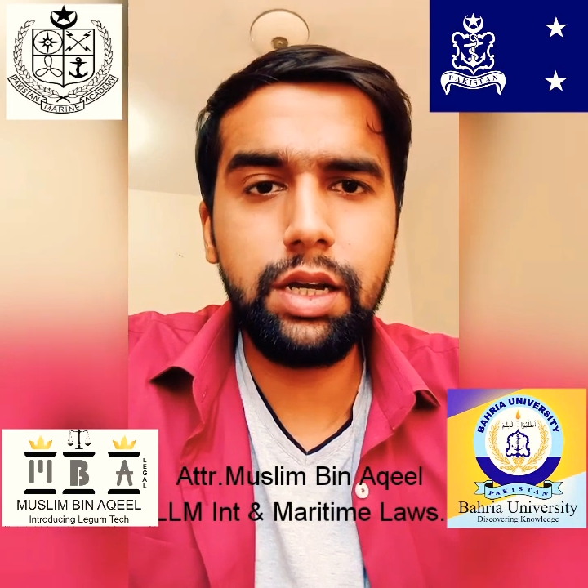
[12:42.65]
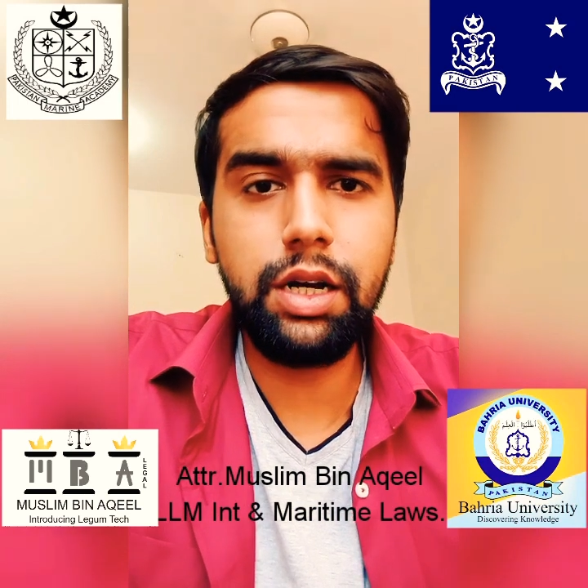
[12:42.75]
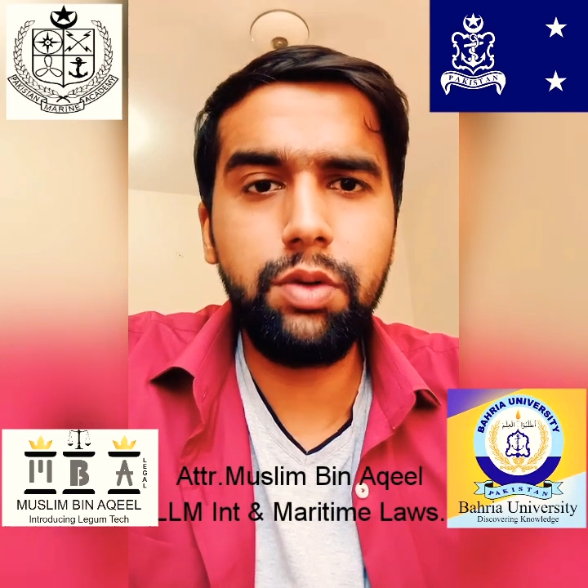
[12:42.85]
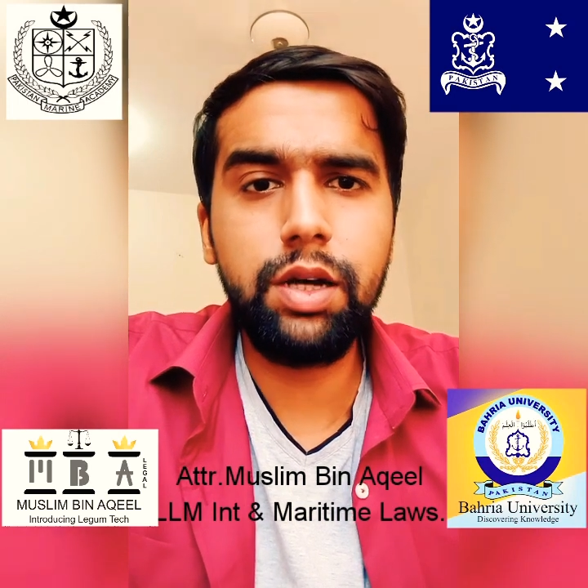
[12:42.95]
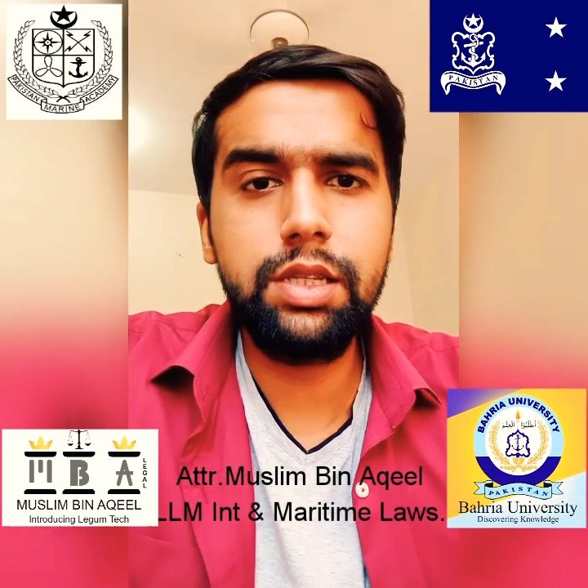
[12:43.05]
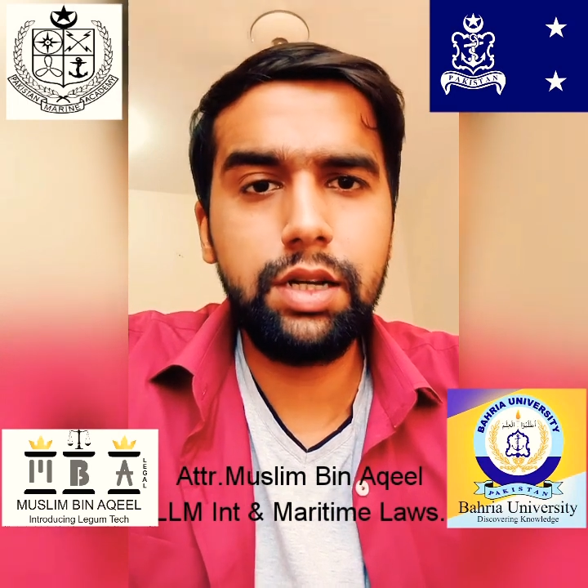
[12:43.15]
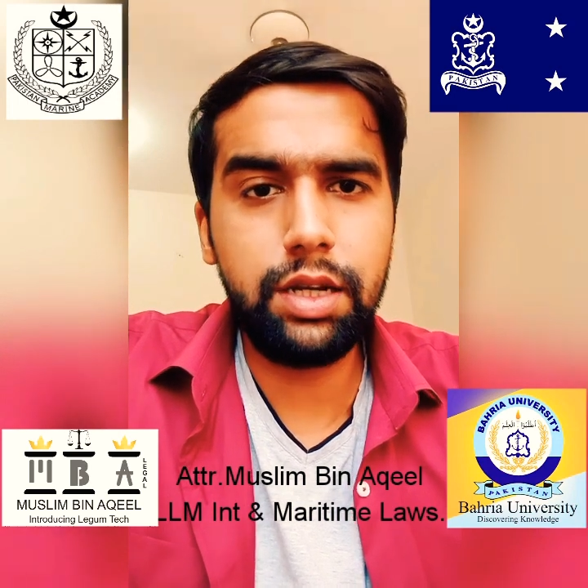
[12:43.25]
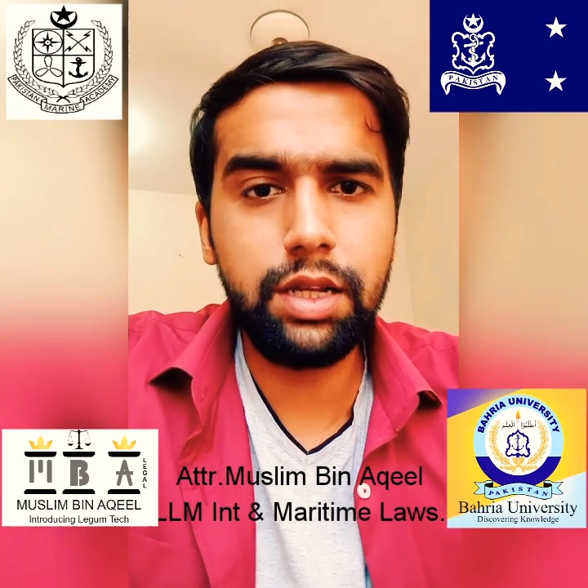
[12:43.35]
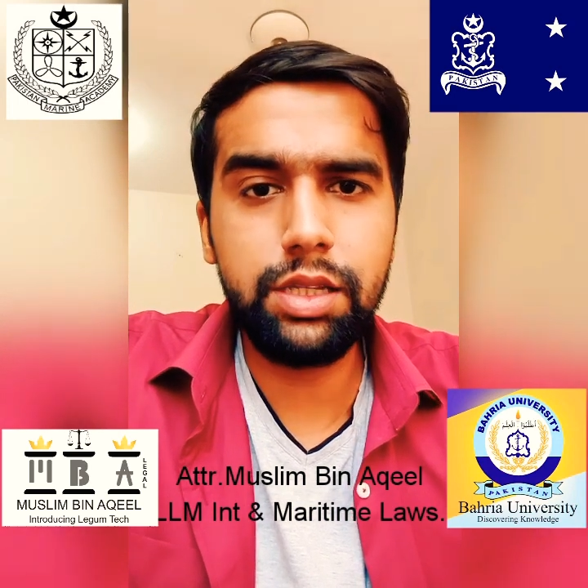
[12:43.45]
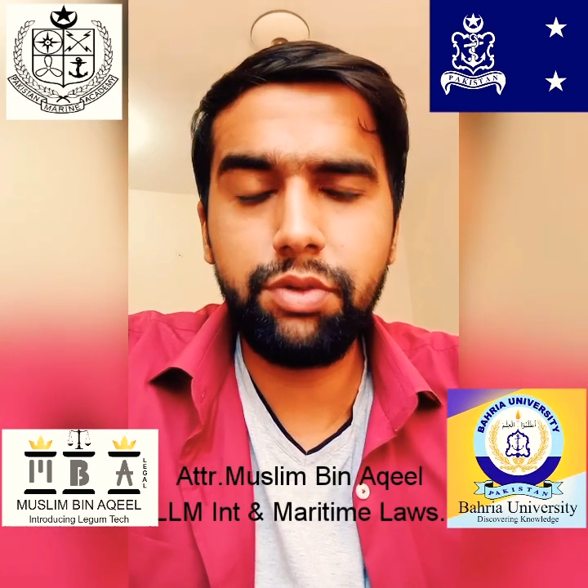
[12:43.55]
legal advice,
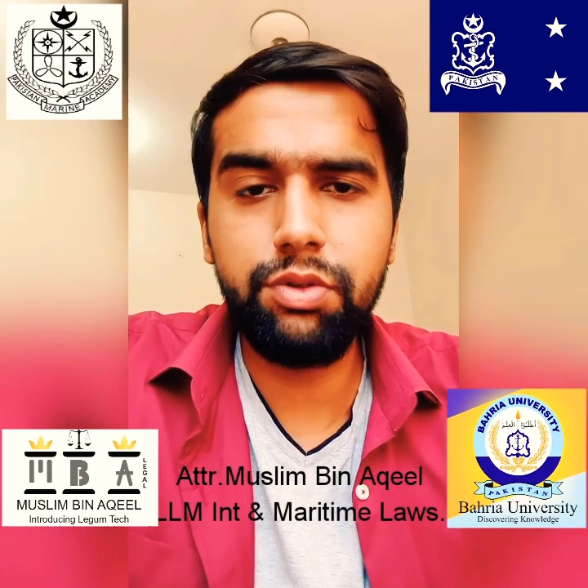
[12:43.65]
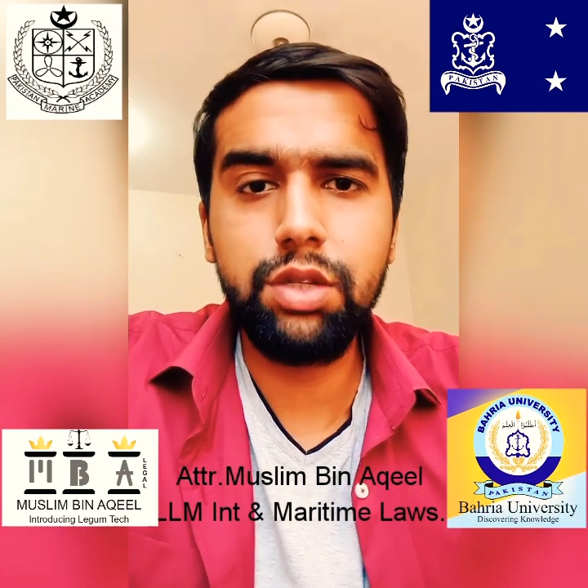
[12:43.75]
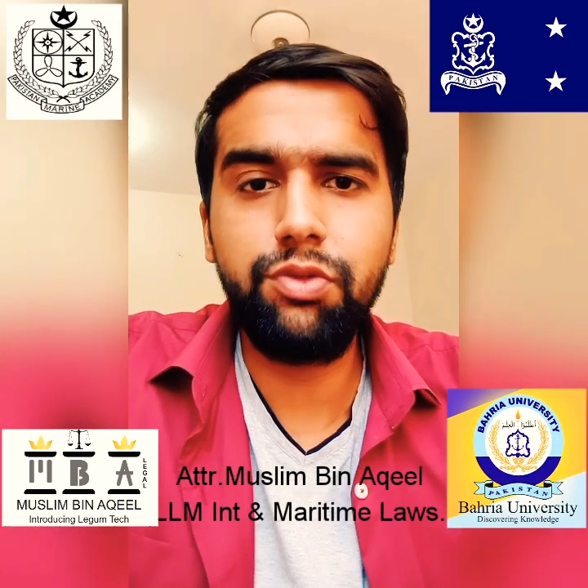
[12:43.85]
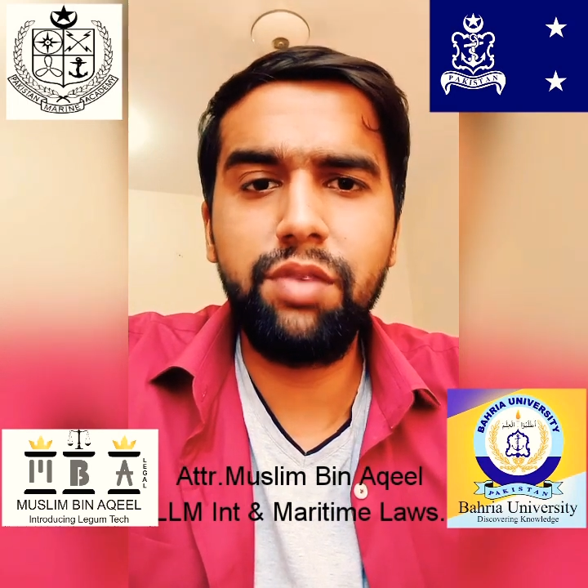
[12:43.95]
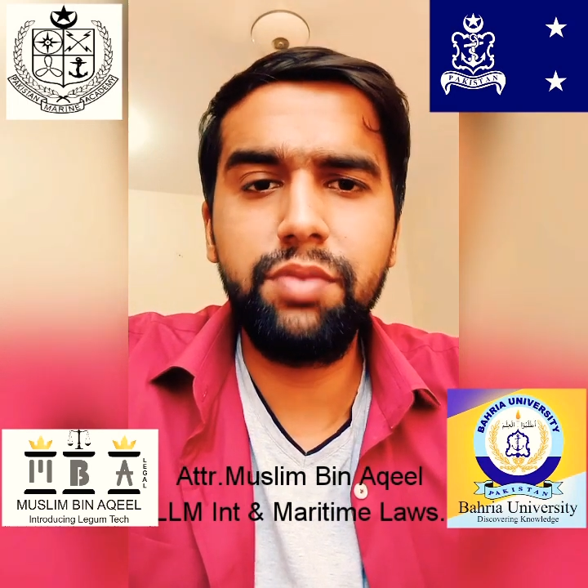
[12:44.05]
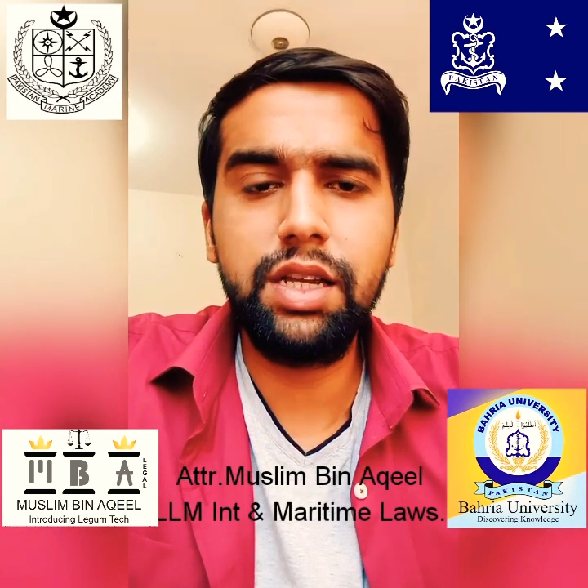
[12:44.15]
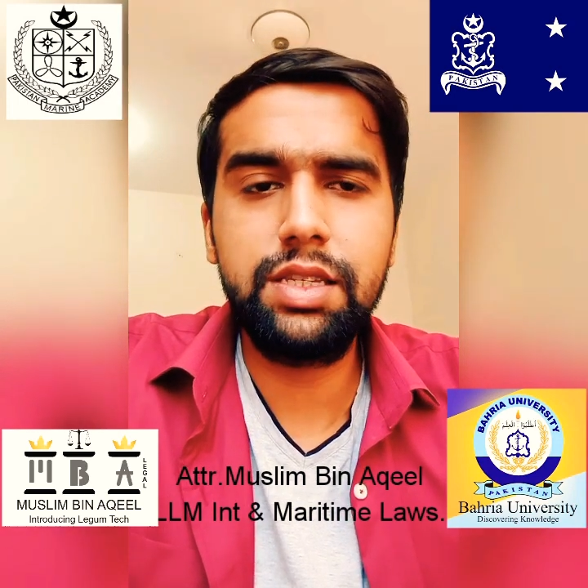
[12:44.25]
and legal services from